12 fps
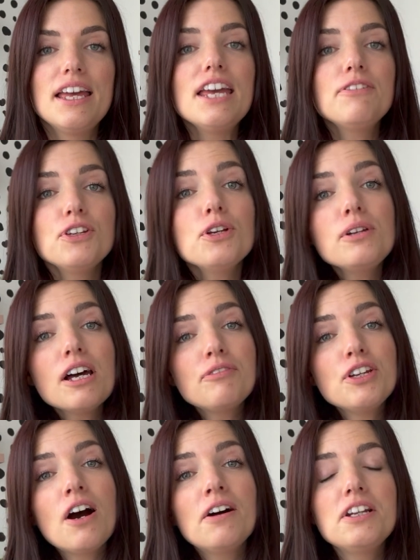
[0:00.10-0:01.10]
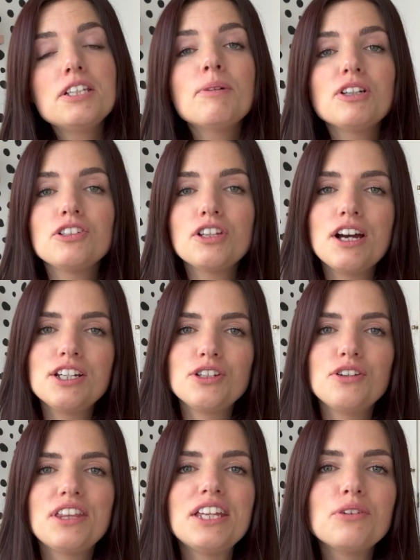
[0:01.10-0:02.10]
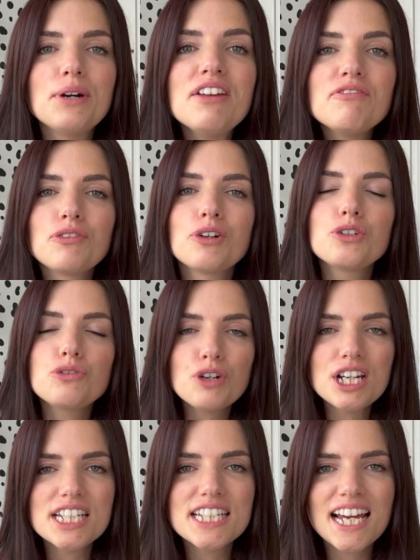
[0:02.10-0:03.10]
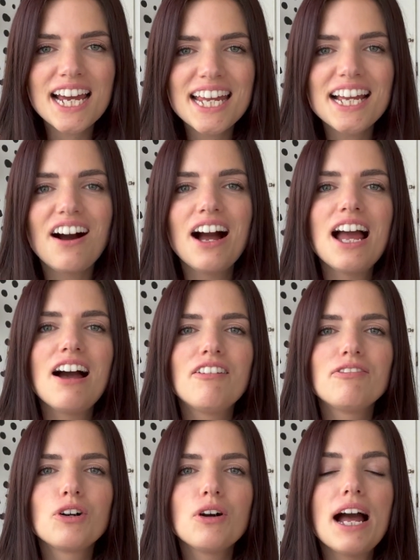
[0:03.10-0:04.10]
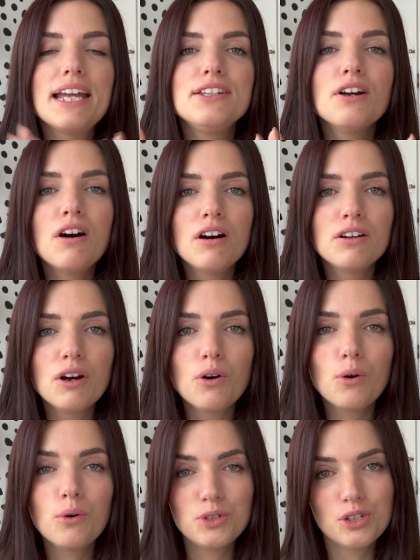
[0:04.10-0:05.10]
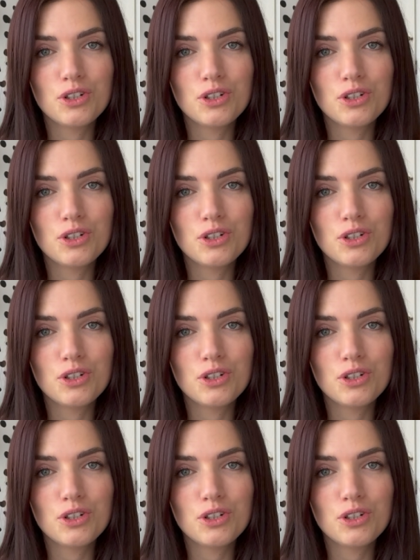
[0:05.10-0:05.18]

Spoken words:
you love yarn as much as I do, then you're in for a treat today. I have got a yarn haul to show